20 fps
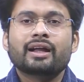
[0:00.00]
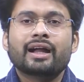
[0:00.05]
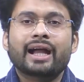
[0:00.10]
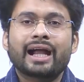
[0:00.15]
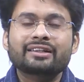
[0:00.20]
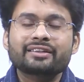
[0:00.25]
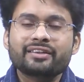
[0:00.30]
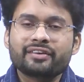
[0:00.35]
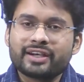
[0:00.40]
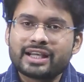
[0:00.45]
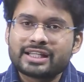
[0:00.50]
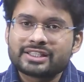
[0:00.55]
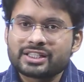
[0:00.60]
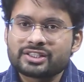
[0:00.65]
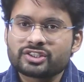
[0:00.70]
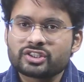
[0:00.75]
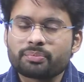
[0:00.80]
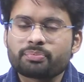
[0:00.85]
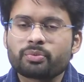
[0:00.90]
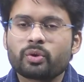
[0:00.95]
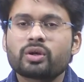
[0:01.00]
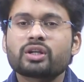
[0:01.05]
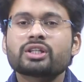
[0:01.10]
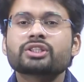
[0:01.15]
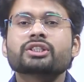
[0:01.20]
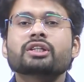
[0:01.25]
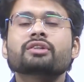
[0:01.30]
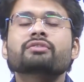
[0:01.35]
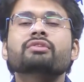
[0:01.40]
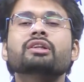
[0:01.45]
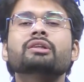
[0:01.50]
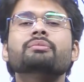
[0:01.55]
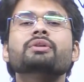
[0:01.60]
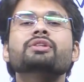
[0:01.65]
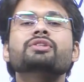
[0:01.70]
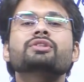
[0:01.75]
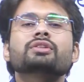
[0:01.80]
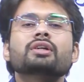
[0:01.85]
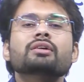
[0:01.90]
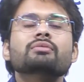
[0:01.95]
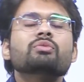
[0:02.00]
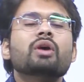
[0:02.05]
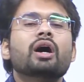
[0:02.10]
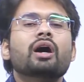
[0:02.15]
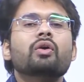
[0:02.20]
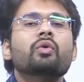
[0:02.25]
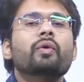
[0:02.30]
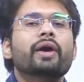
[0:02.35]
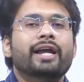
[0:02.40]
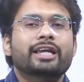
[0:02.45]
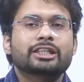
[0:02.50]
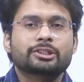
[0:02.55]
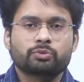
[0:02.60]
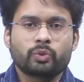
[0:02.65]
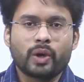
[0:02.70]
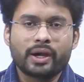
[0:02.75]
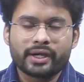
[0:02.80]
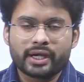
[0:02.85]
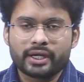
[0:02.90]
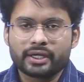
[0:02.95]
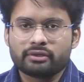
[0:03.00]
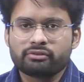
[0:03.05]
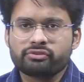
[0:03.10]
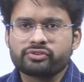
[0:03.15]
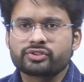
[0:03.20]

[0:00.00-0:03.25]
And the relations of production will be somehow exploitative,